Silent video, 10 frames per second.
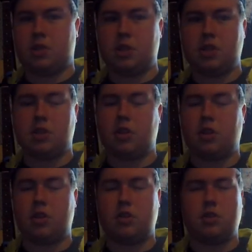it's a
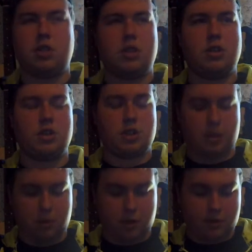long song. I
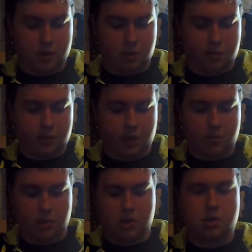believe it's over 5
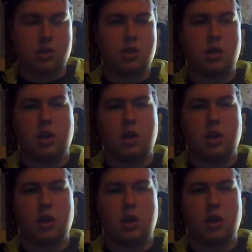minutes.